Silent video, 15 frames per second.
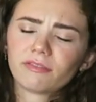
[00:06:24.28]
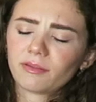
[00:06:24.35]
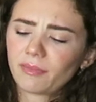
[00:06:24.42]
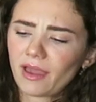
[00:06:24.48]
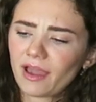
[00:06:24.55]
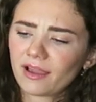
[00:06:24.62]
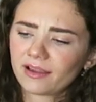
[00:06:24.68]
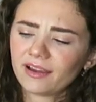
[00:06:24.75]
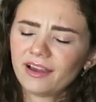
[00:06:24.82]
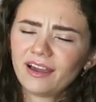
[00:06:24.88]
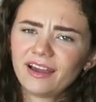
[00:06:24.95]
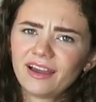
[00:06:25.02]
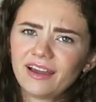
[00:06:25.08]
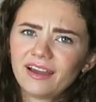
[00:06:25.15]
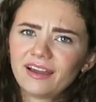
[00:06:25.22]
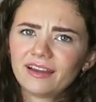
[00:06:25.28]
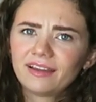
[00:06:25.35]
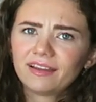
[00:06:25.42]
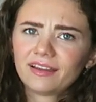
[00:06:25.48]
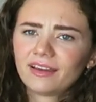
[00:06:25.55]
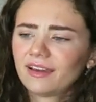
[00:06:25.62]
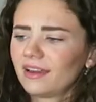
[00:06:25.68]
of the bag.
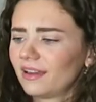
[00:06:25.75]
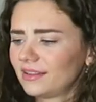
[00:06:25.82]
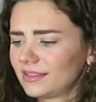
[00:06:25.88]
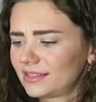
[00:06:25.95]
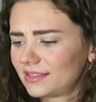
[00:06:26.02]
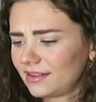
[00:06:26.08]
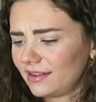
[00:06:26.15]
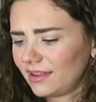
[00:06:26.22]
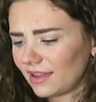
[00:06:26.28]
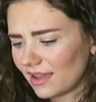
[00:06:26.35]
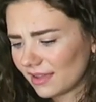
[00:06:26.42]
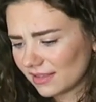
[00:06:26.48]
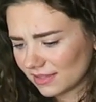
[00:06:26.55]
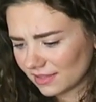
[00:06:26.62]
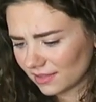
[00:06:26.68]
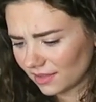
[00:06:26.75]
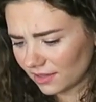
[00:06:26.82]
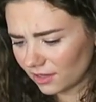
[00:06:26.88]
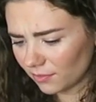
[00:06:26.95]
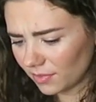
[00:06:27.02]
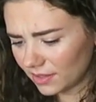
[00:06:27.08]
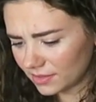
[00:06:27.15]
Sorry guys, a
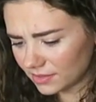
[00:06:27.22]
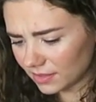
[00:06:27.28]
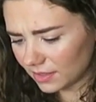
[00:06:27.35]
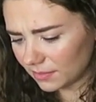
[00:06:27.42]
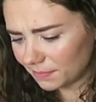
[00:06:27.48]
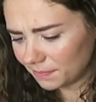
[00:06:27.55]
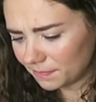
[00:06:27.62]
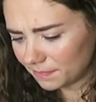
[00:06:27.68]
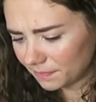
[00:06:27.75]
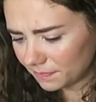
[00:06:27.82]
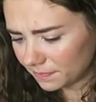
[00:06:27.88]
little bit dumb.